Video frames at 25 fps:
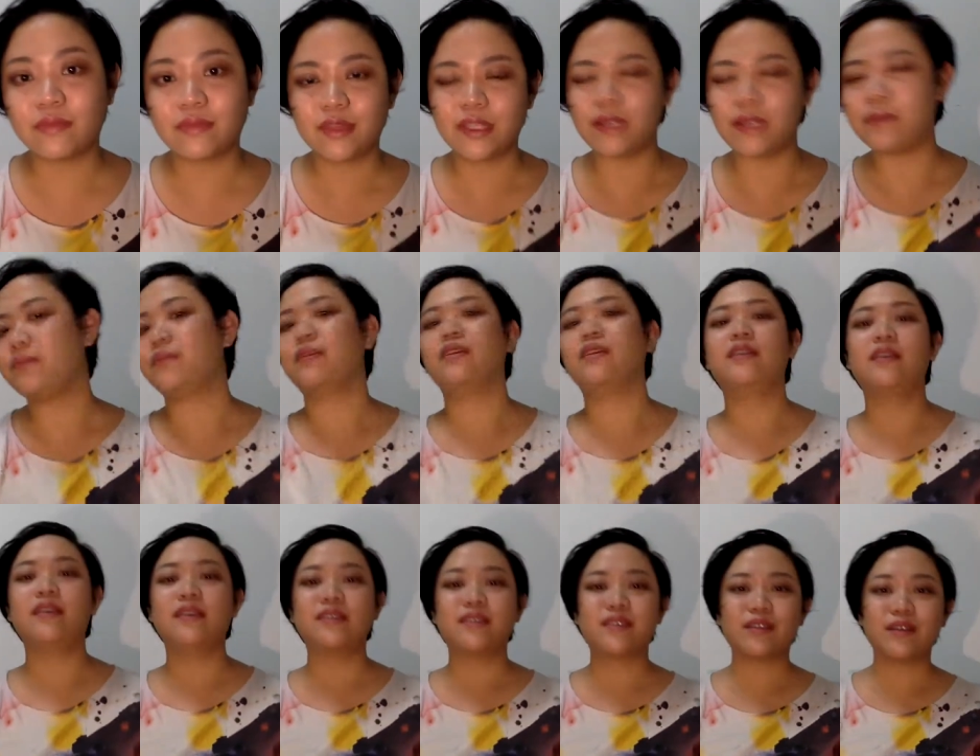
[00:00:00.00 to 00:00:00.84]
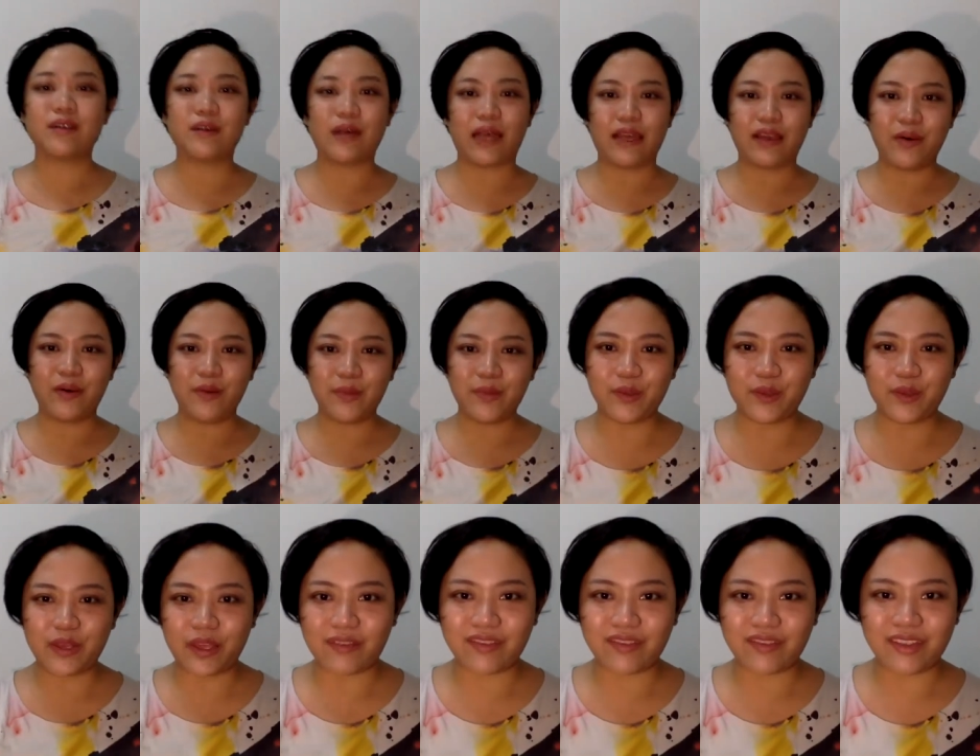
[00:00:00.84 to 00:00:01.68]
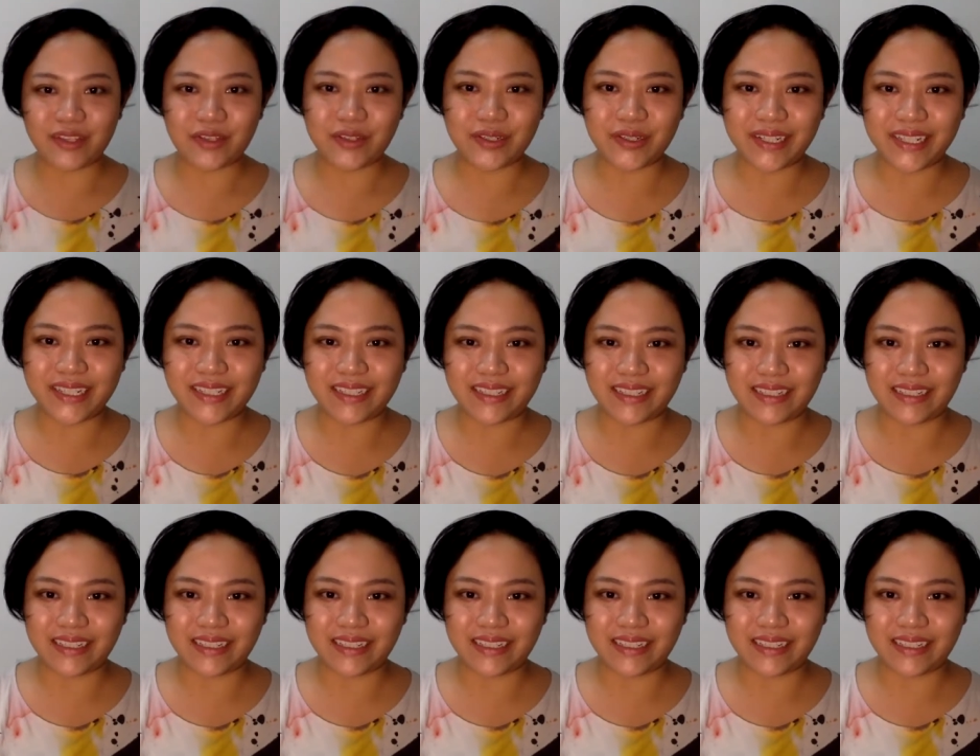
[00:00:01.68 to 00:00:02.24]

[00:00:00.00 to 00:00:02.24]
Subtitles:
Yep. So I hope you have enjoyed